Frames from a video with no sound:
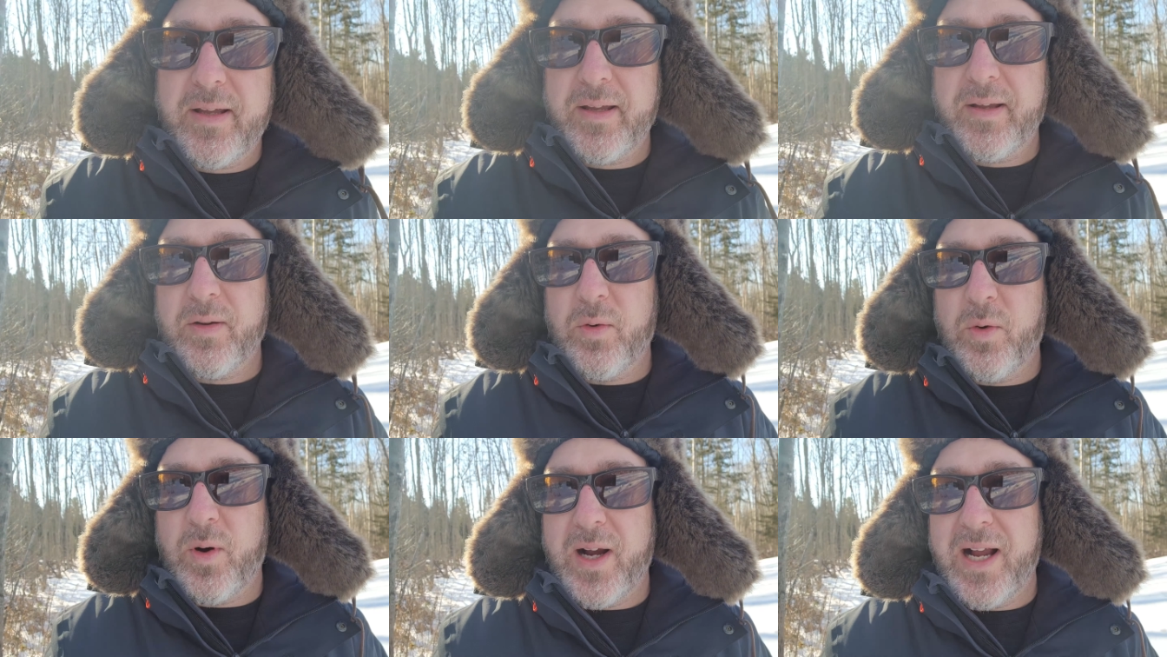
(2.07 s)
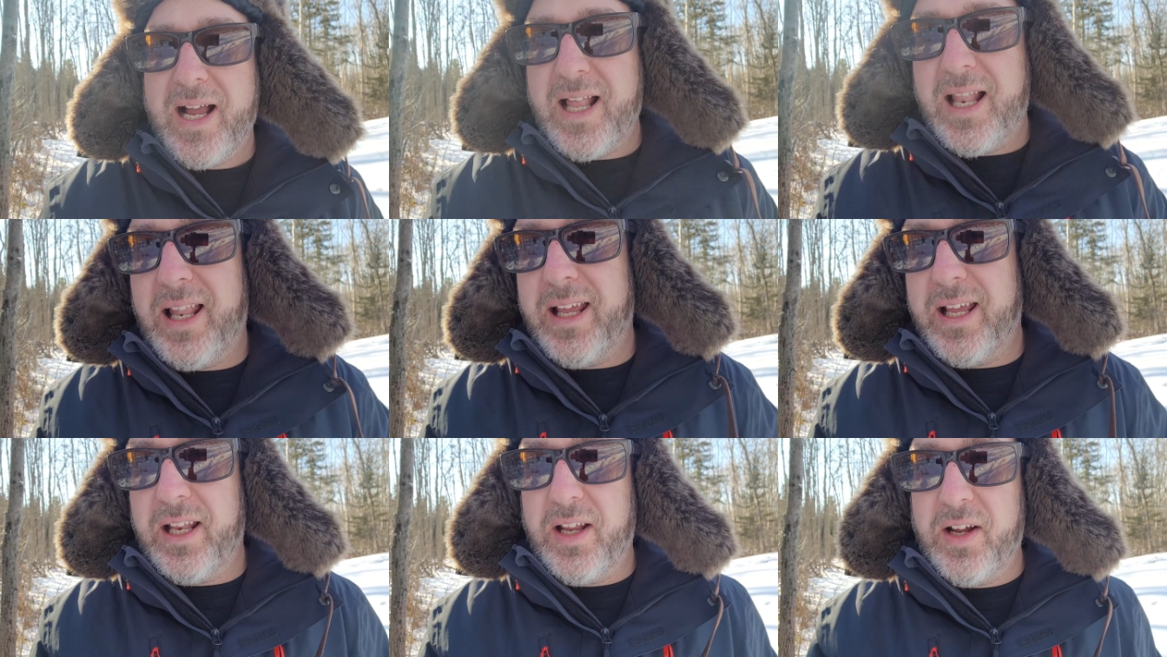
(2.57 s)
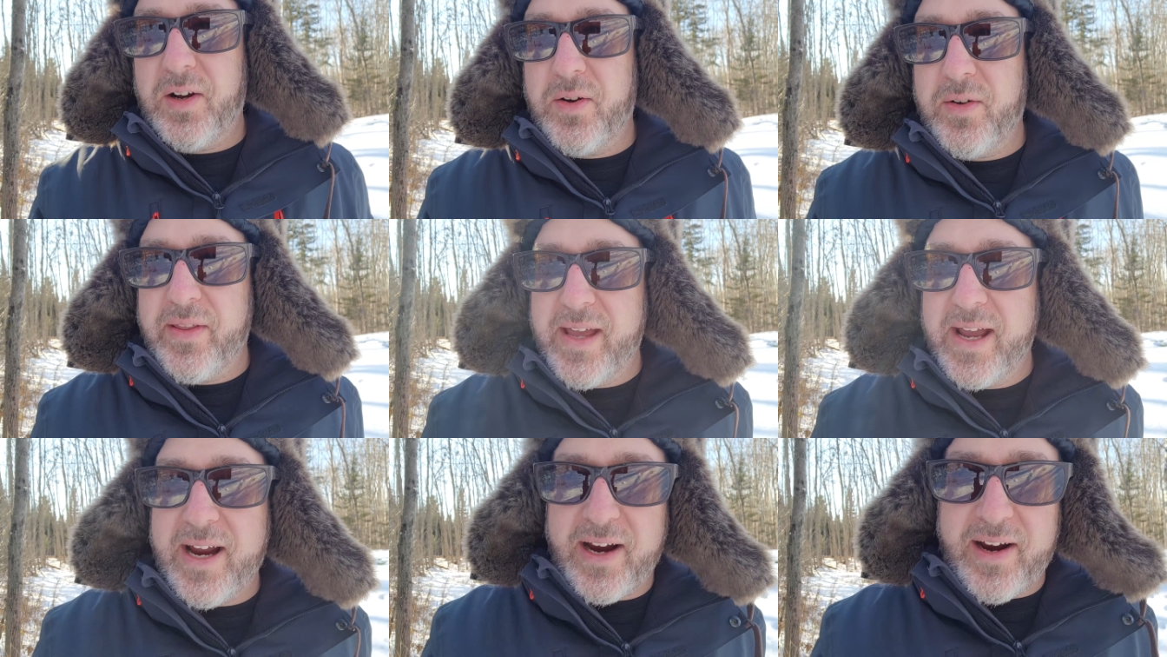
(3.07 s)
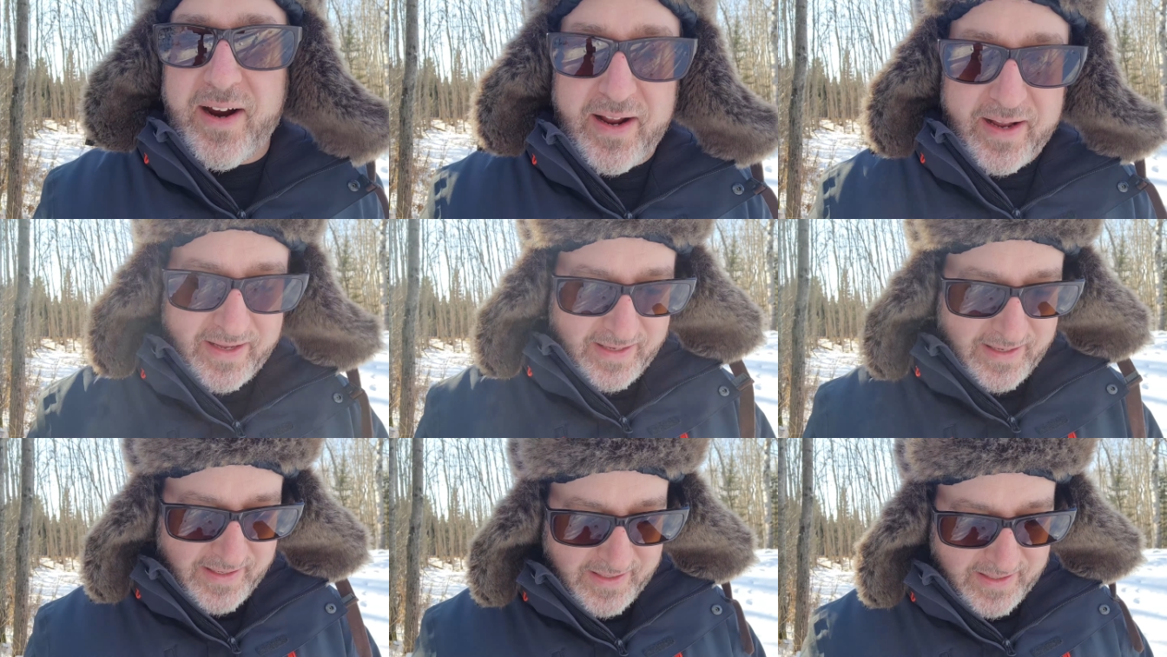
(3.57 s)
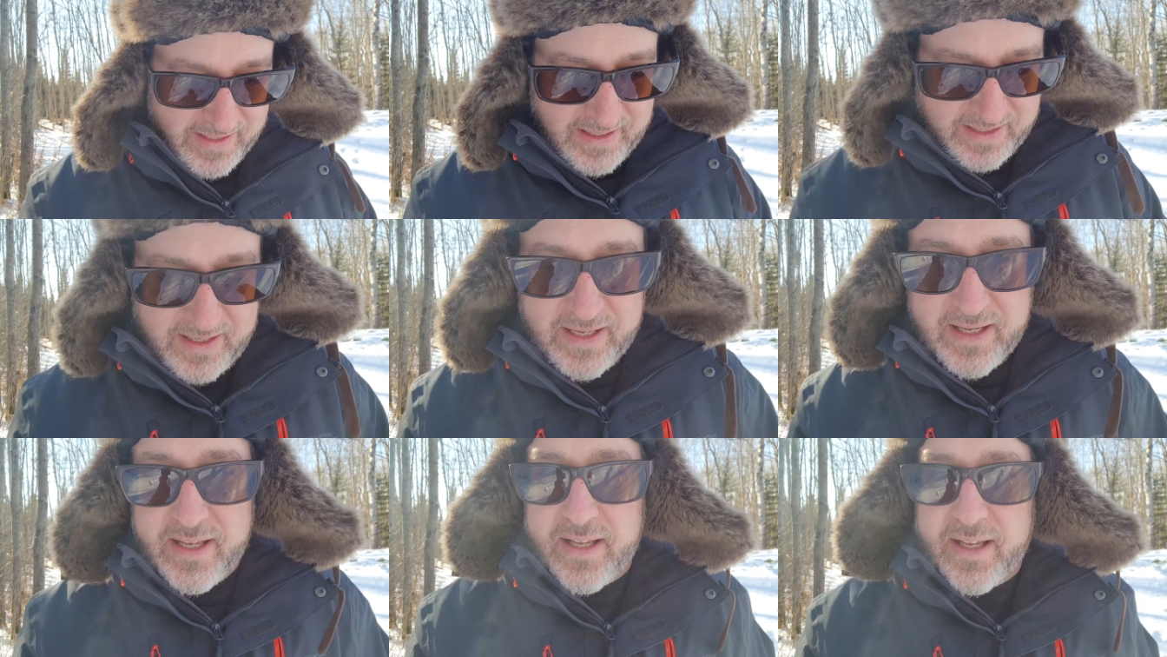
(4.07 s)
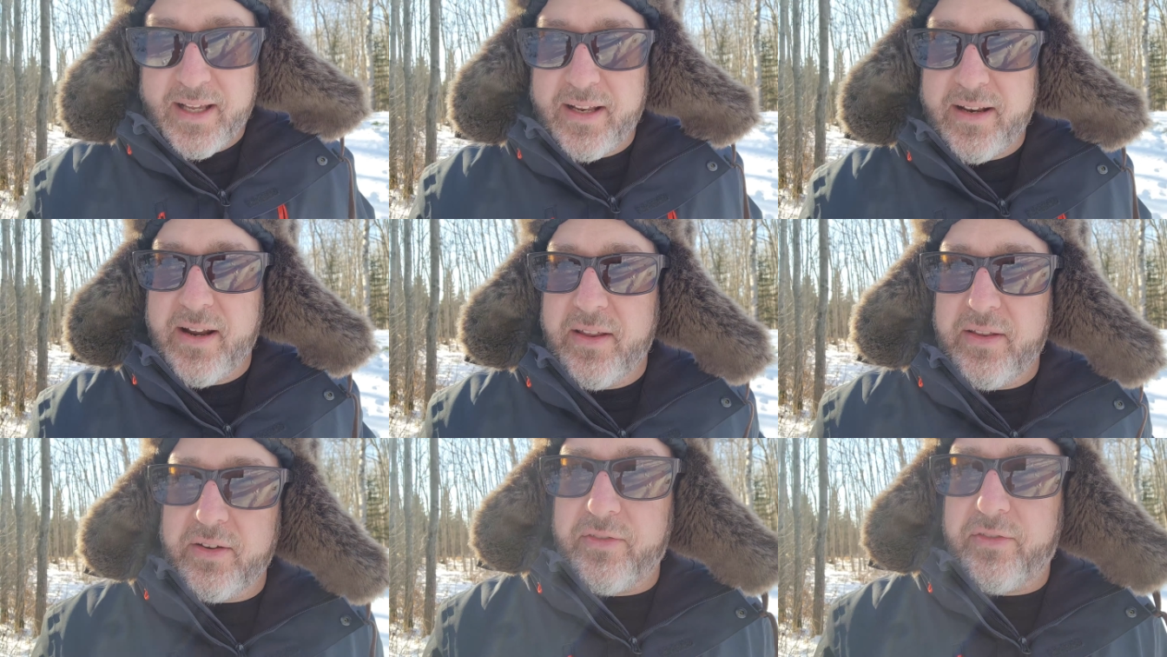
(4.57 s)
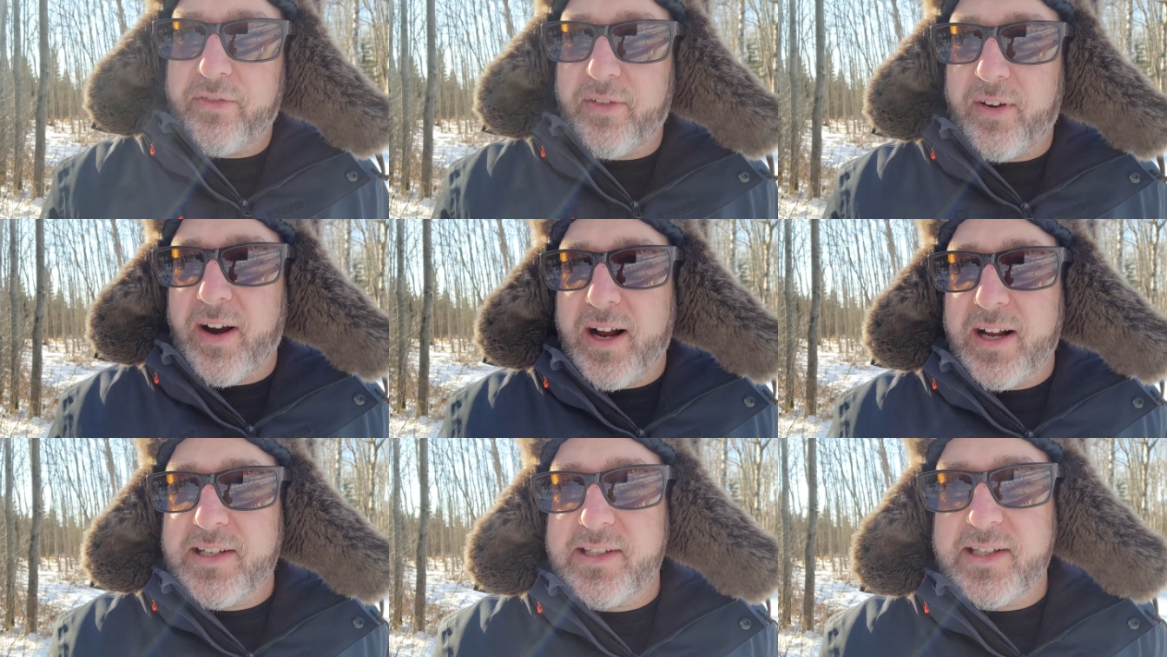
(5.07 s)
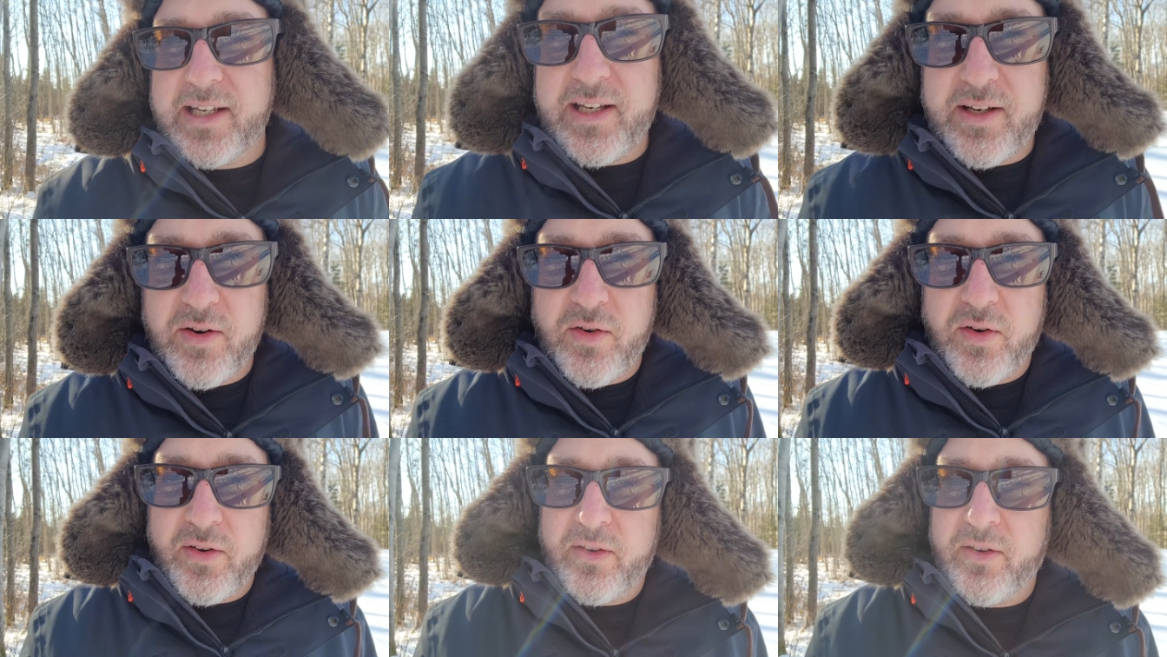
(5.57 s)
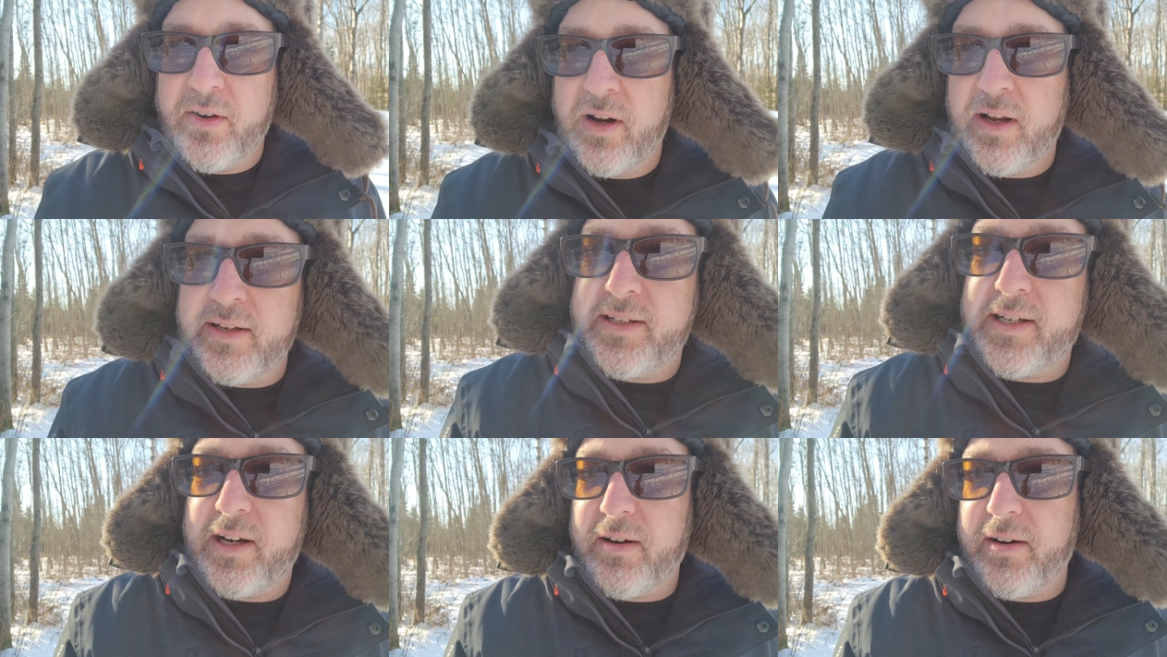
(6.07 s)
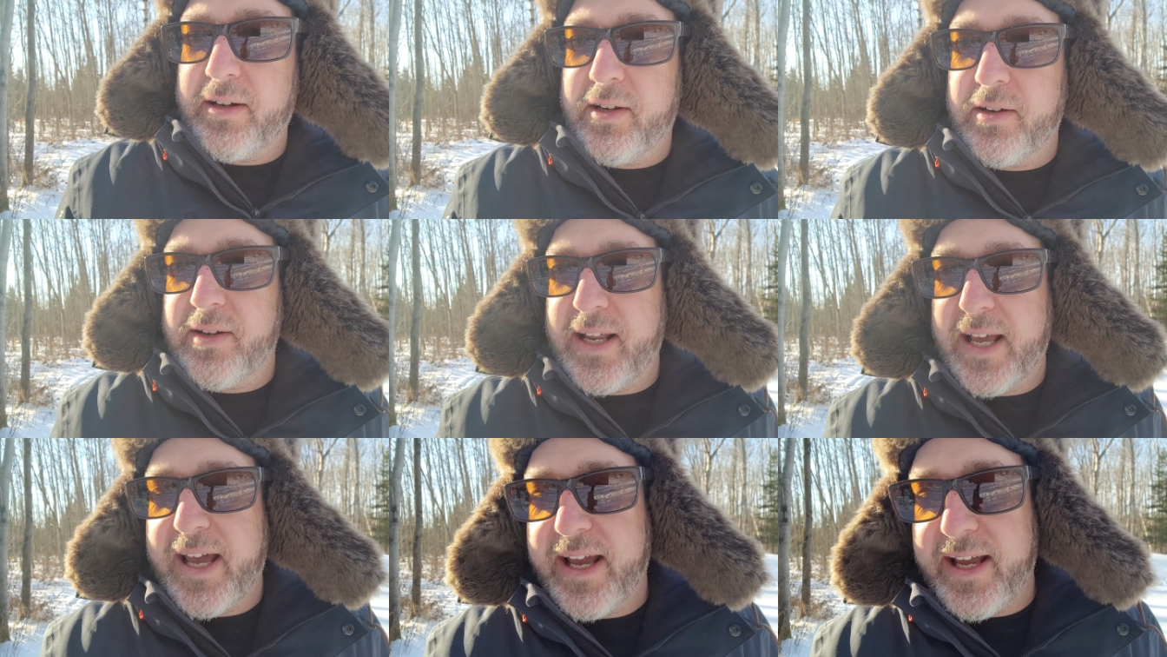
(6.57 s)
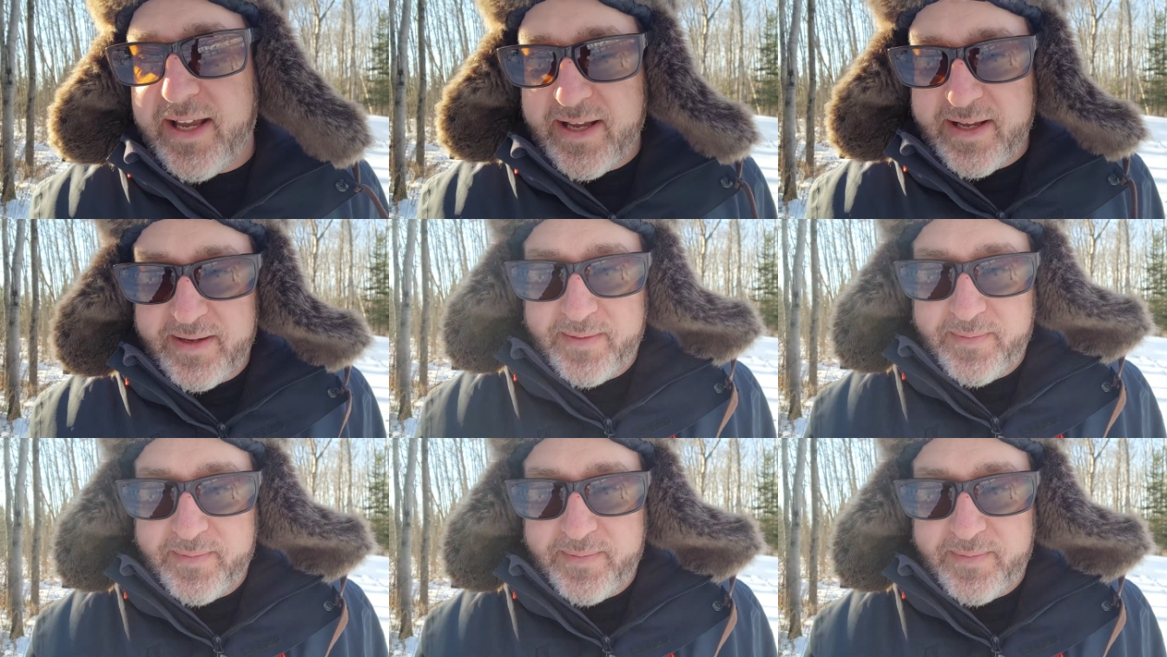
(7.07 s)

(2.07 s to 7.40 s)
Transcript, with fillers: Well, hello there. Another frosty Northern Ontario day.